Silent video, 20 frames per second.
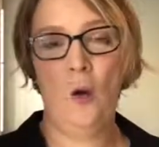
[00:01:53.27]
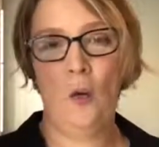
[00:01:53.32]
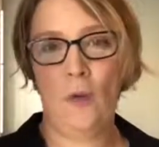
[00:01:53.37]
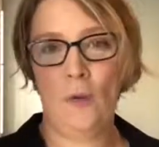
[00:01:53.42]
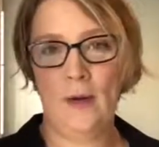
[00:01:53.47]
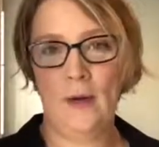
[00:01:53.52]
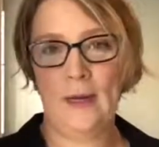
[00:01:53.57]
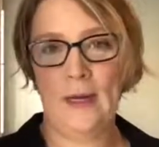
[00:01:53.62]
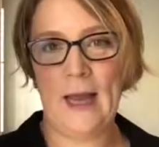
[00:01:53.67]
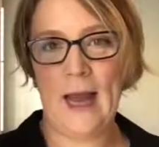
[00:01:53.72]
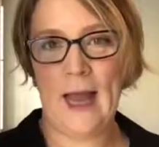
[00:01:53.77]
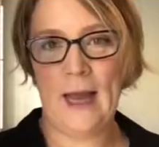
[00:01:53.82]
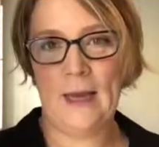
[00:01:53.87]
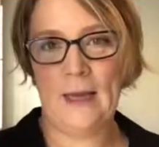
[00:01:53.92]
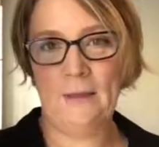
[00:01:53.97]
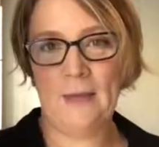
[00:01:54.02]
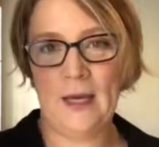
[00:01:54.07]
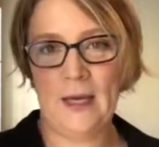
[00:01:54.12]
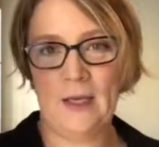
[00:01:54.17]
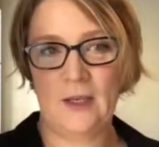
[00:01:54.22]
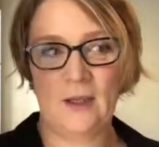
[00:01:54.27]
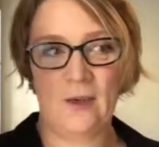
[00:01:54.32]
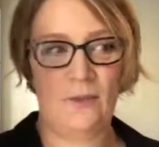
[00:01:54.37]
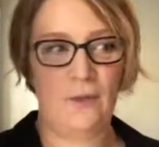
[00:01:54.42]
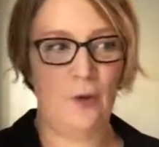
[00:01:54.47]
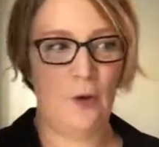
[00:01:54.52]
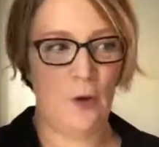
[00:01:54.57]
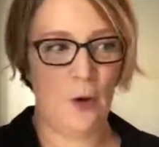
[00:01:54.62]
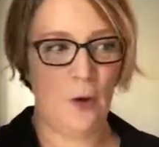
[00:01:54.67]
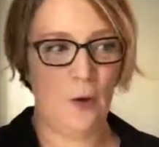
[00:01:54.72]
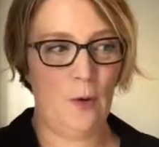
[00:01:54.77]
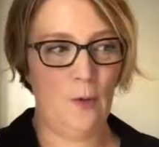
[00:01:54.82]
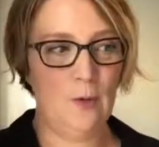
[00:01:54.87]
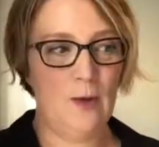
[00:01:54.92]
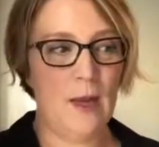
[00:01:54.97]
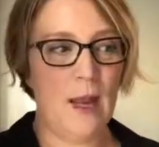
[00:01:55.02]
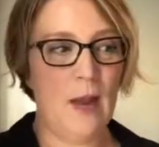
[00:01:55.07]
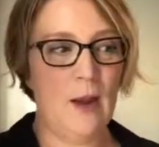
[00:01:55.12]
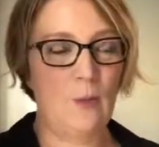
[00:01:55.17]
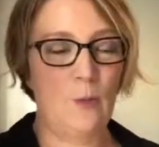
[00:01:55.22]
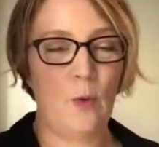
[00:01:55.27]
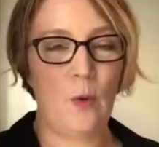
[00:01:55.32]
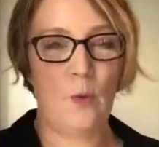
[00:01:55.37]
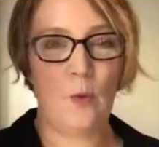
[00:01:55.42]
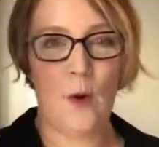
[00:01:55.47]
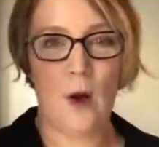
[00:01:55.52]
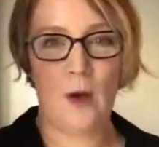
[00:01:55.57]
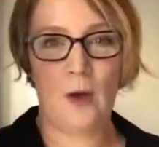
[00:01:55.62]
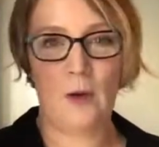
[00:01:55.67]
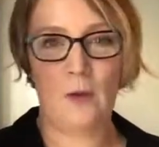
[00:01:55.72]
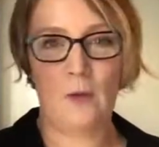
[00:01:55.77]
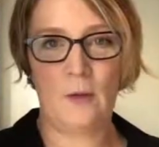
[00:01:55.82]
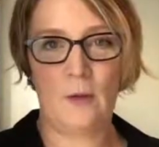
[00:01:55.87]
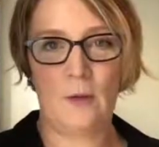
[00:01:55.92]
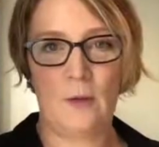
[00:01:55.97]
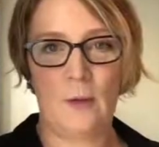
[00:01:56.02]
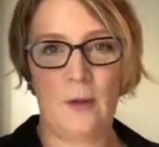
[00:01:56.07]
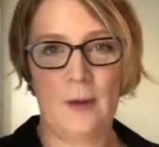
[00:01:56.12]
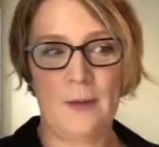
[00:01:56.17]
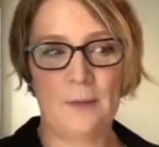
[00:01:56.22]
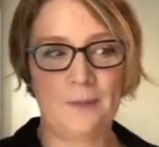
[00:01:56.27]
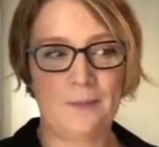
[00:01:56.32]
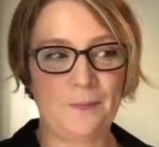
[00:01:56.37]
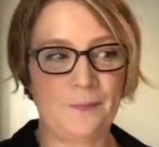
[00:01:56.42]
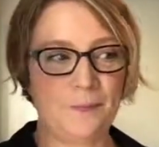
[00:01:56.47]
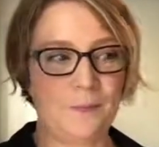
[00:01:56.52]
or an adaptation of your own, and we'll walk you through it.